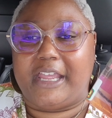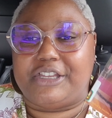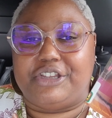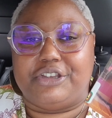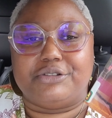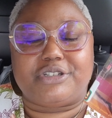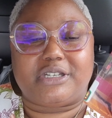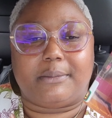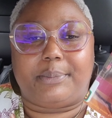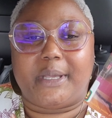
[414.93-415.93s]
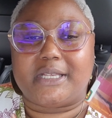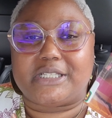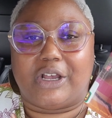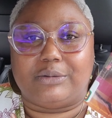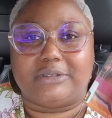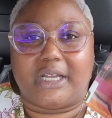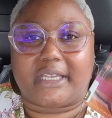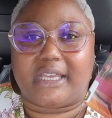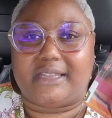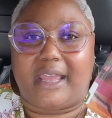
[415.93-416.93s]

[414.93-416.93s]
And you should be so lucky